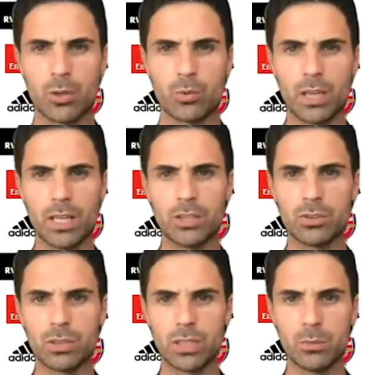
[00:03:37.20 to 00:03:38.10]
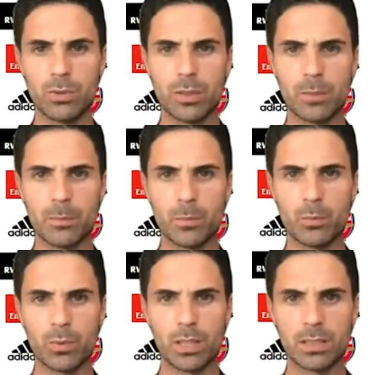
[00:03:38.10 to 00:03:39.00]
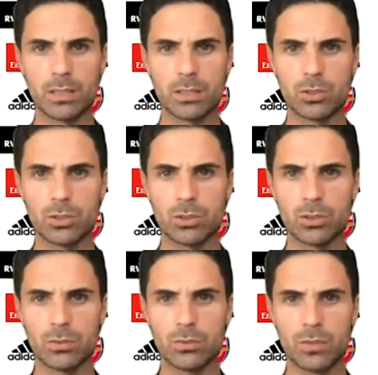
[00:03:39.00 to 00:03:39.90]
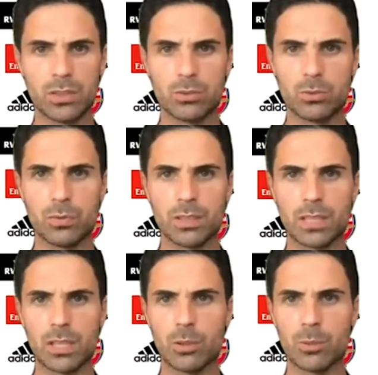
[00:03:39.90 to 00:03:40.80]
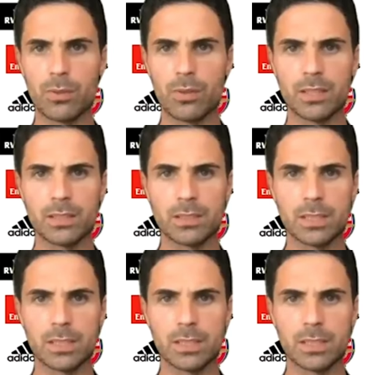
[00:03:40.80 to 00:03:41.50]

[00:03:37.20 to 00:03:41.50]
relationship with him when we can discuss face-to-face a lot of things.